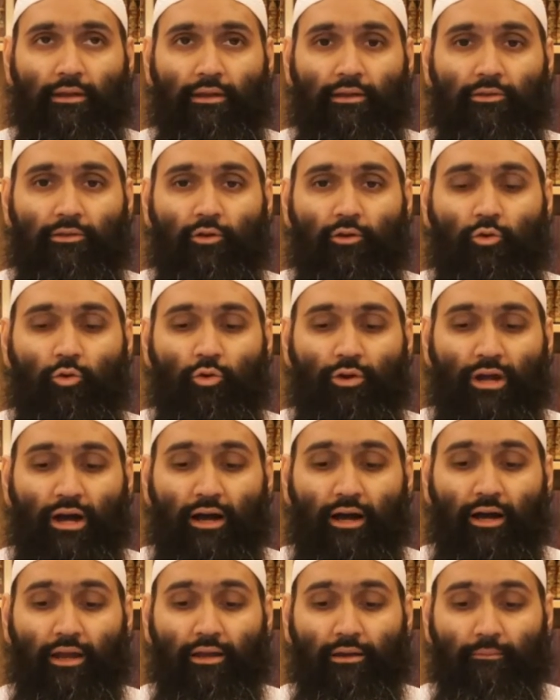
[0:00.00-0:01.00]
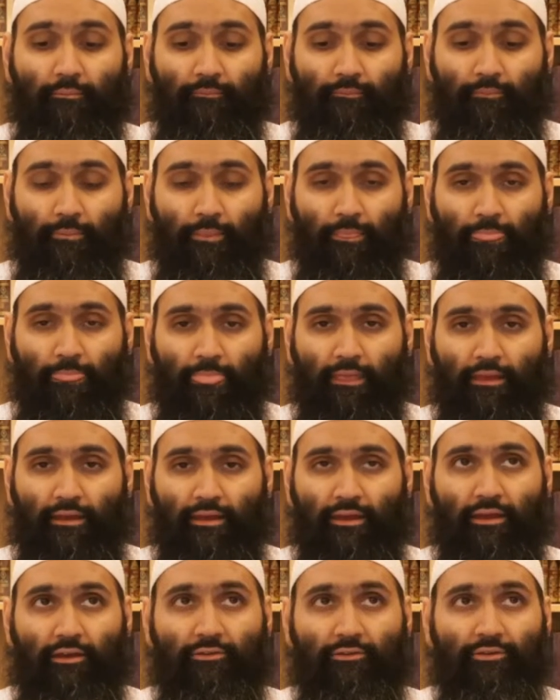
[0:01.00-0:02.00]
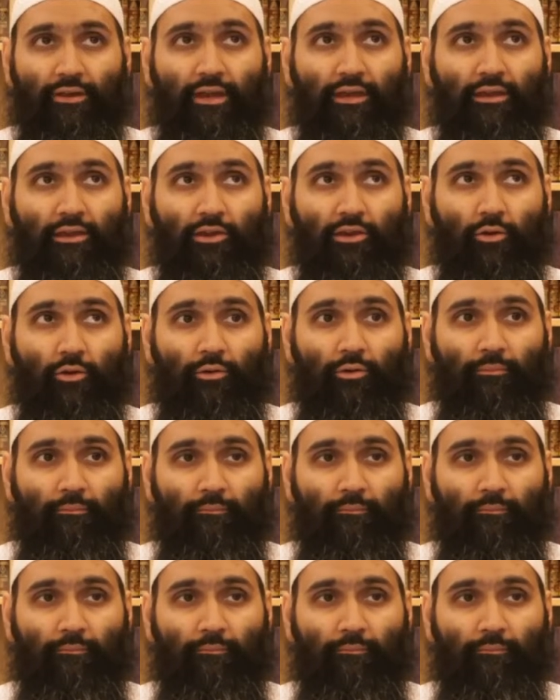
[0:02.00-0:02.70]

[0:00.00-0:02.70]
The Quran is a cure.